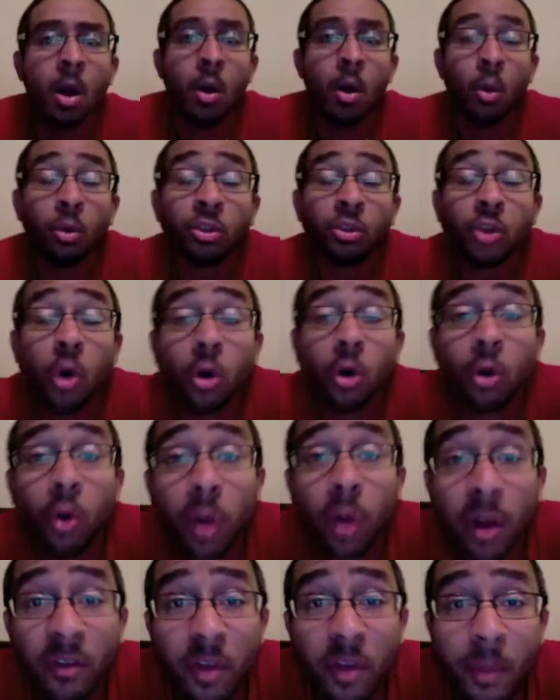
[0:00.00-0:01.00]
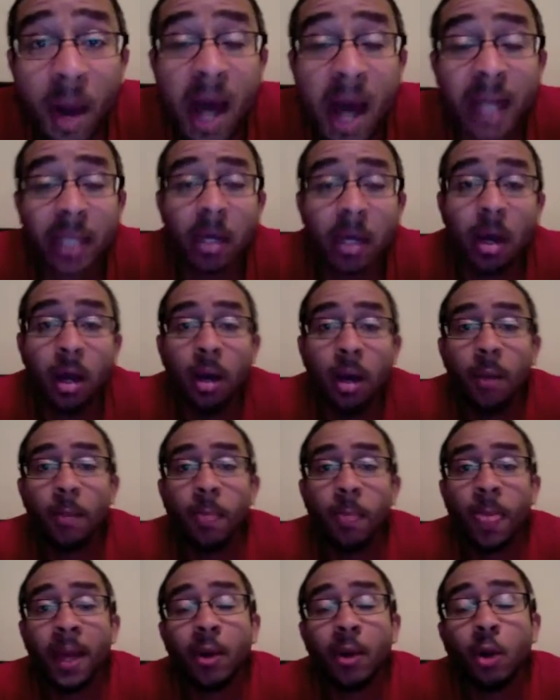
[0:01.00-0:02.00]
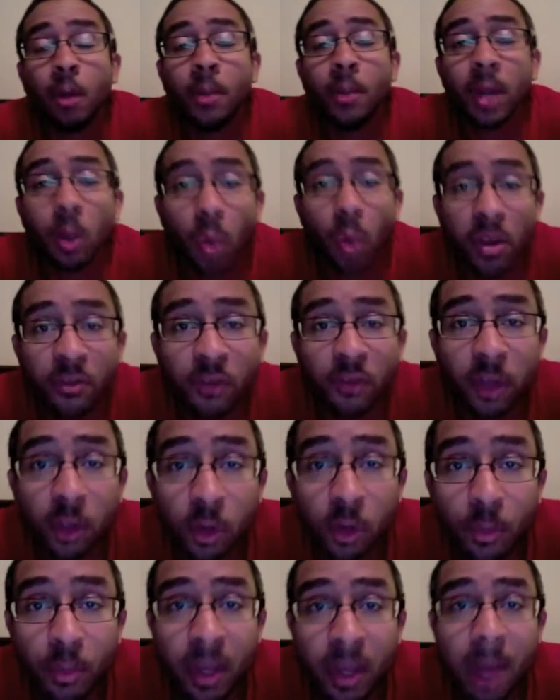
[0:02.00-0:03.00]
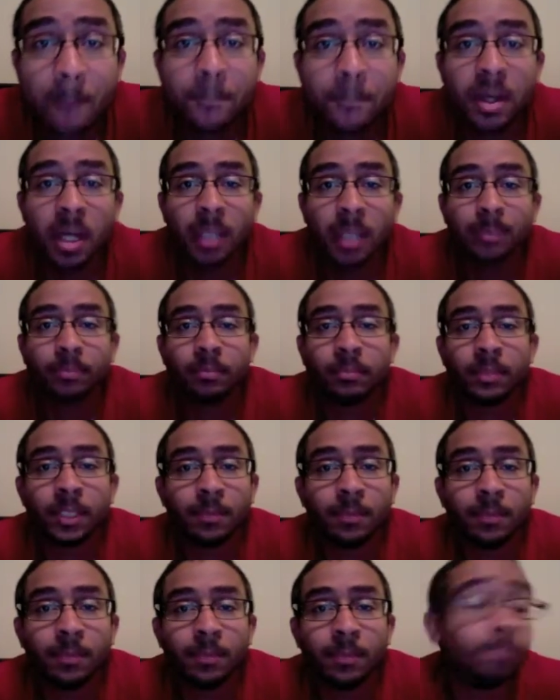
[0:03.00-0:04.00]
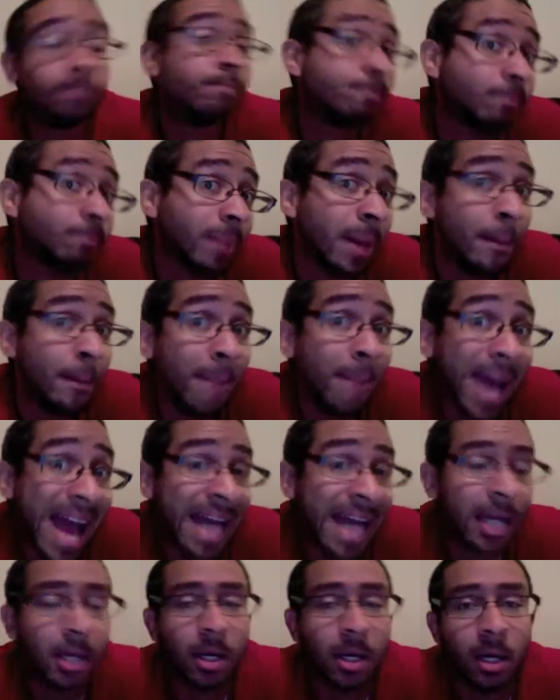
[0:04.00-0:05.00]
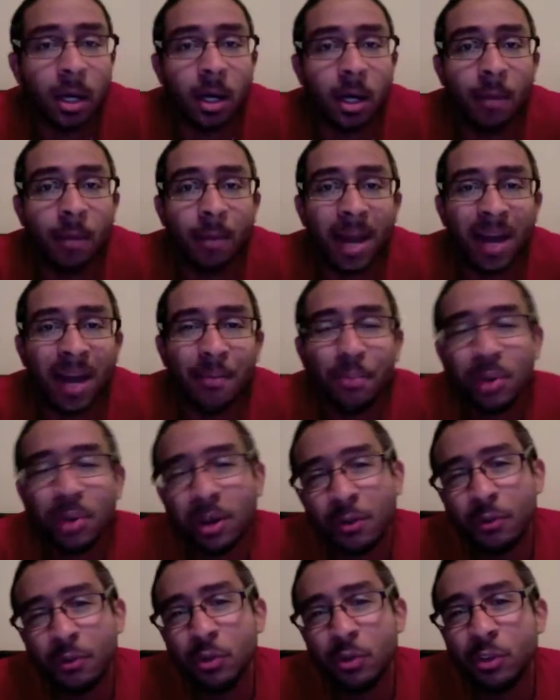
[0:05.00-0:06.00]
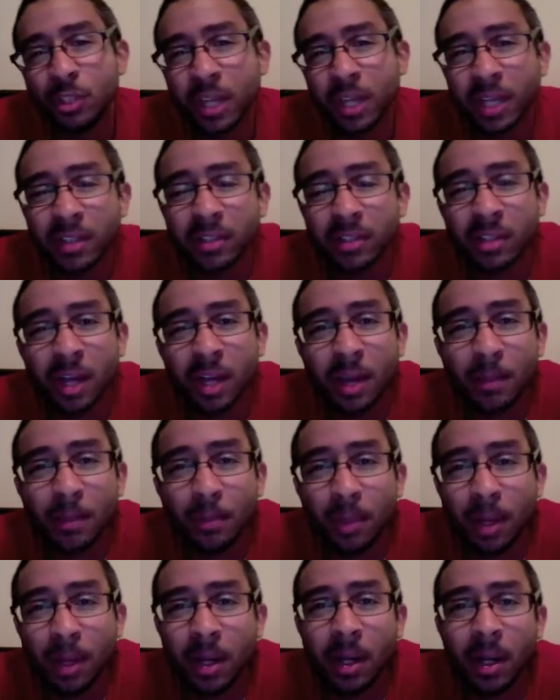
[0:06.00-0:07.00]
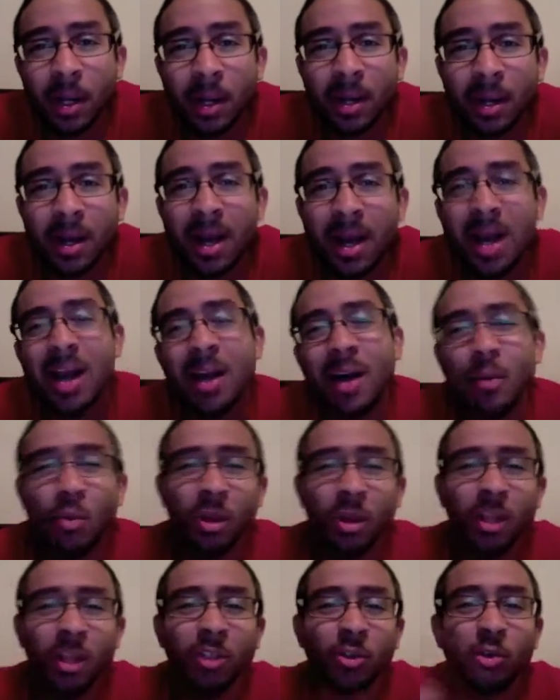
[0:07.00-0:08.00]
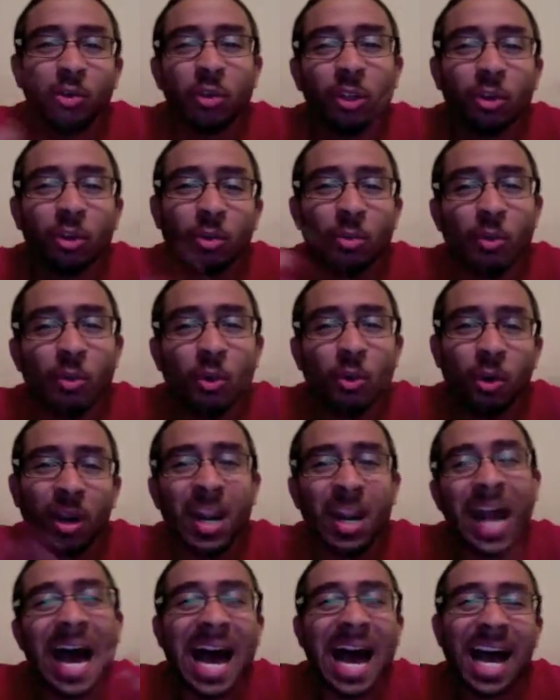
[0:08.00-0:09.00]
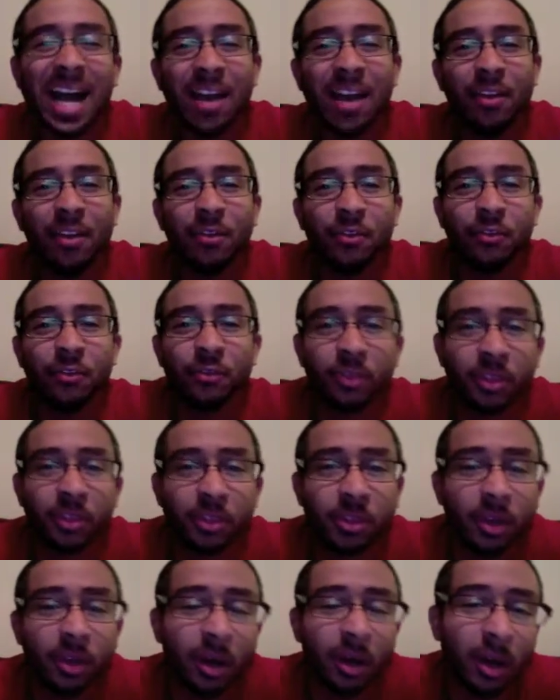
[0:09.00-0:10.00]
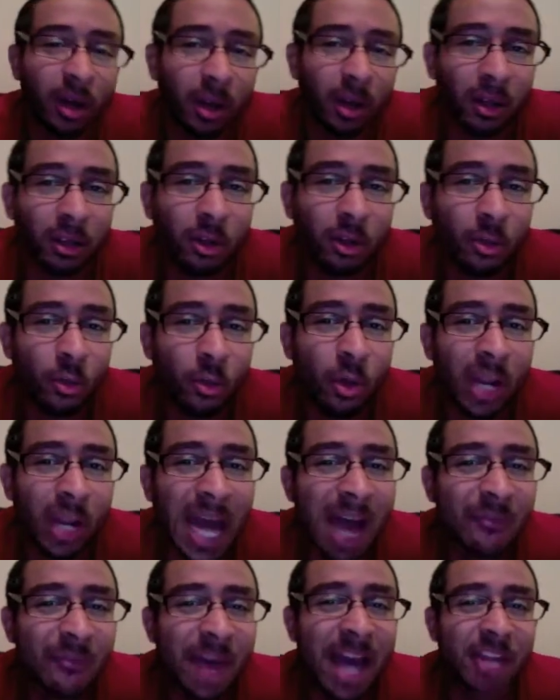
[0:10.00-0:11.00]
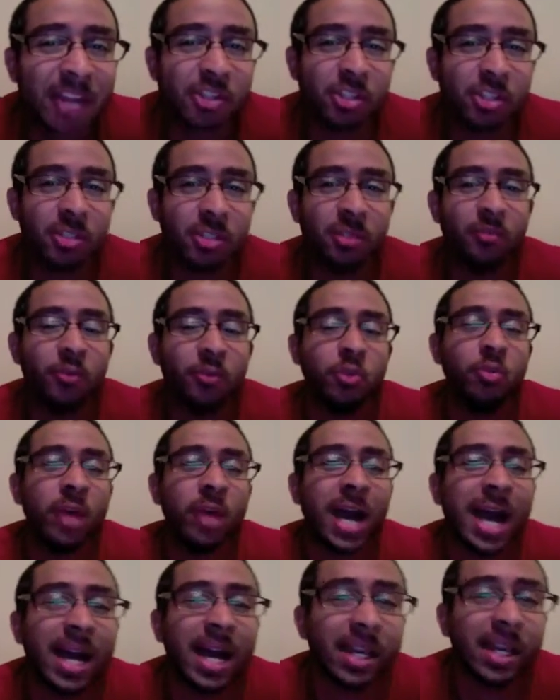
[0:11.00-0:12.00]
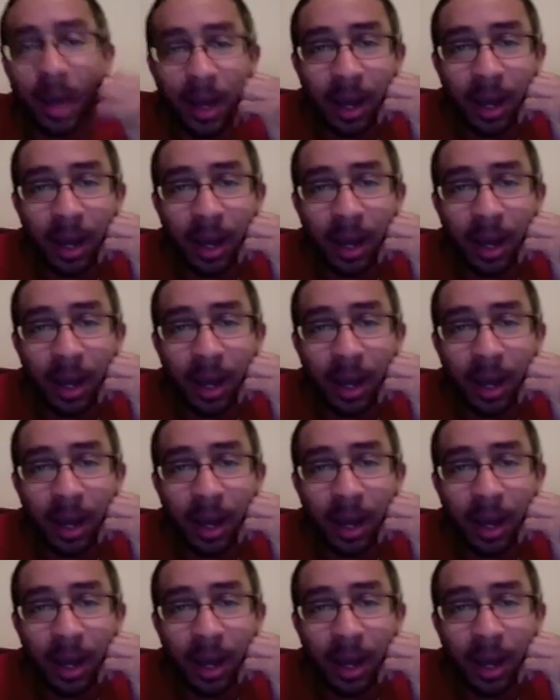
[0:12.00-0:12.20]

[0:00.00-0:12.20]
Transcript: What's going on, everybody? I know I've been away for a little bit, but I'm back. I put a few skits up, but I want to do a little more live, action for you guys.